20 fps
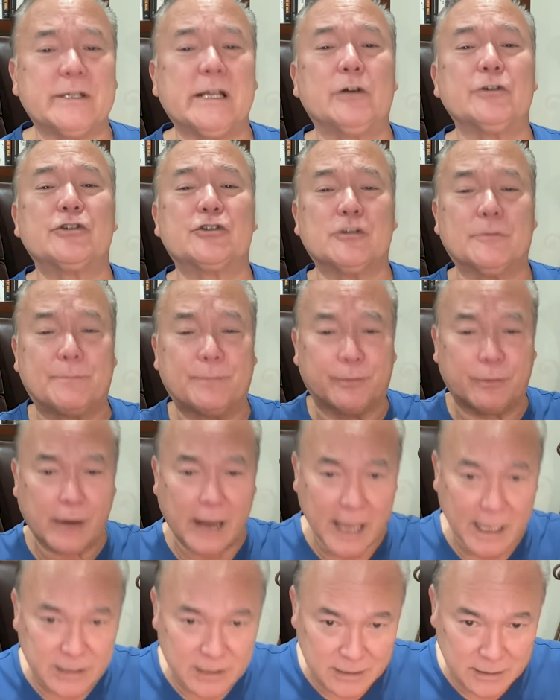They'll
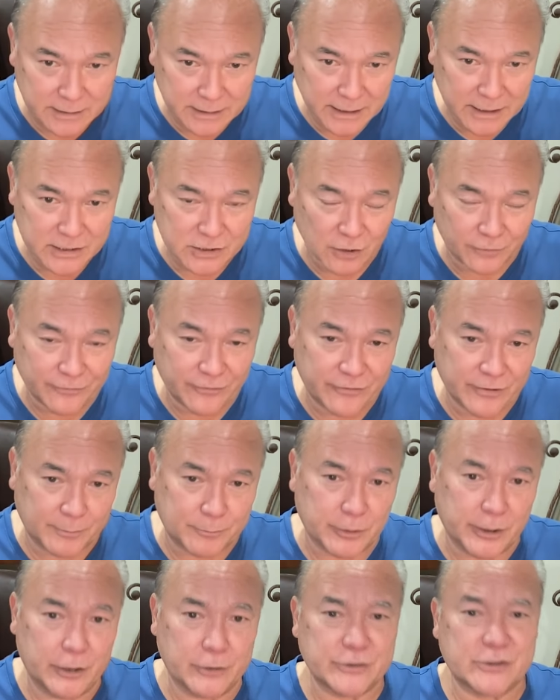suppress the
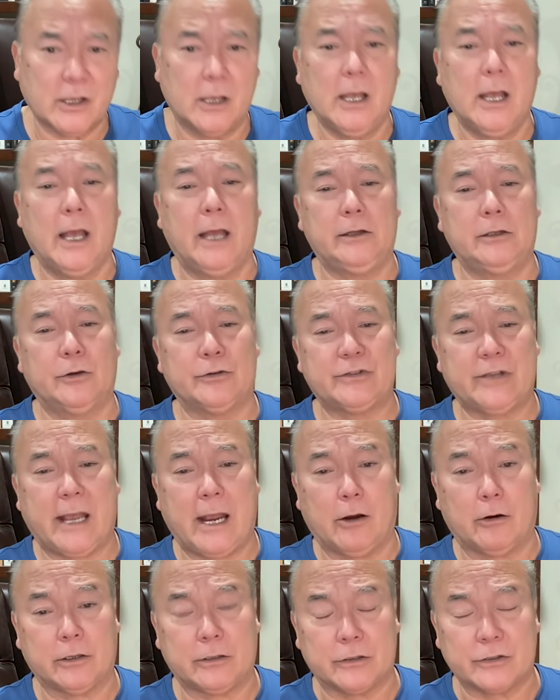desulfovibrios and those
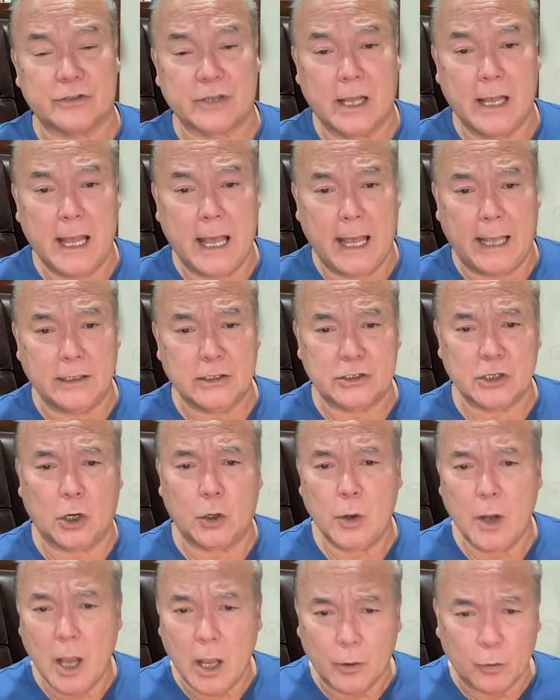characters. And
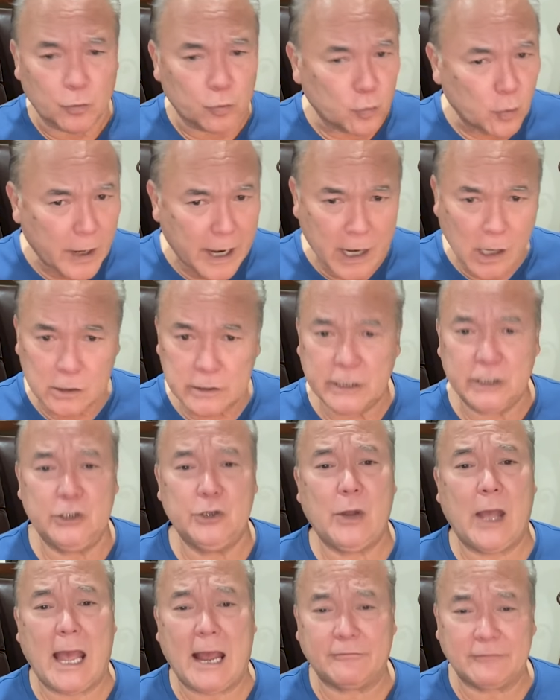so rarely
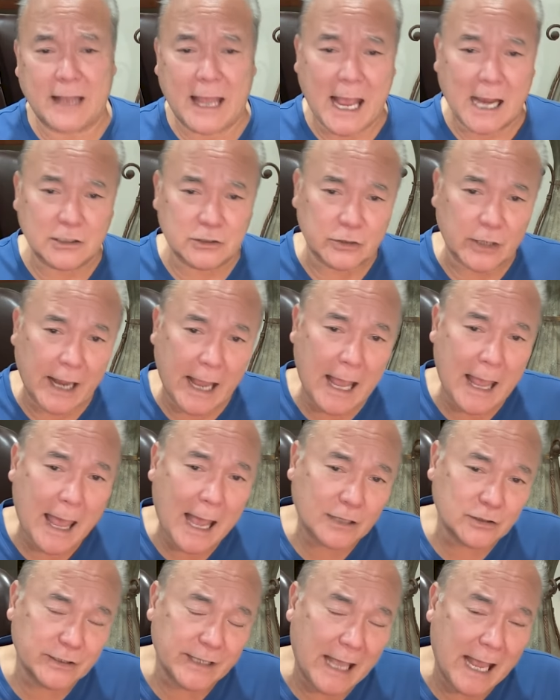do you have to
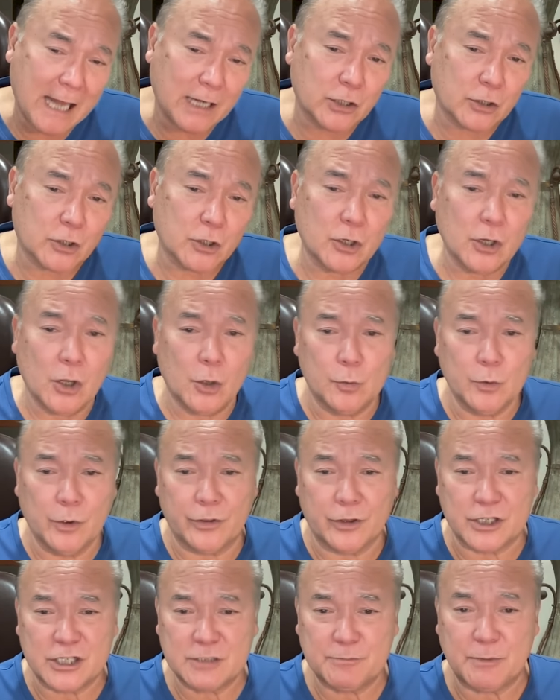actually enter
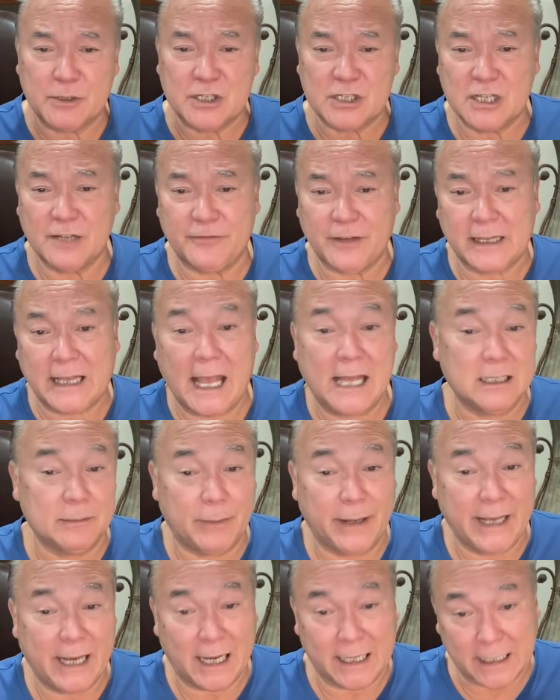with a specific
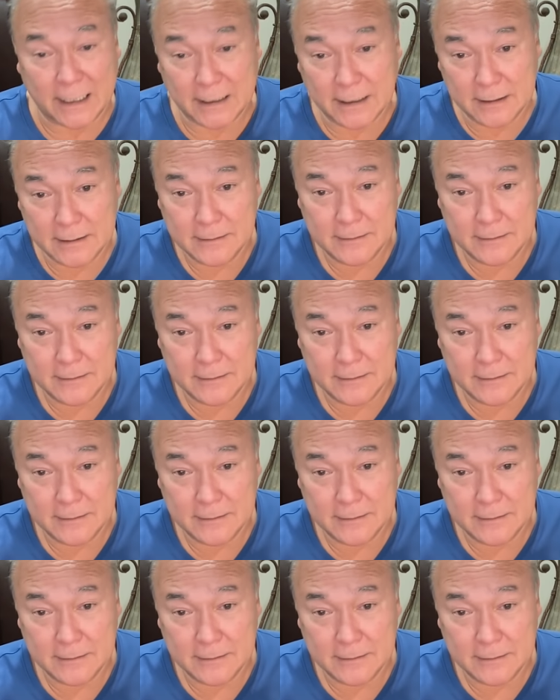antibiotic.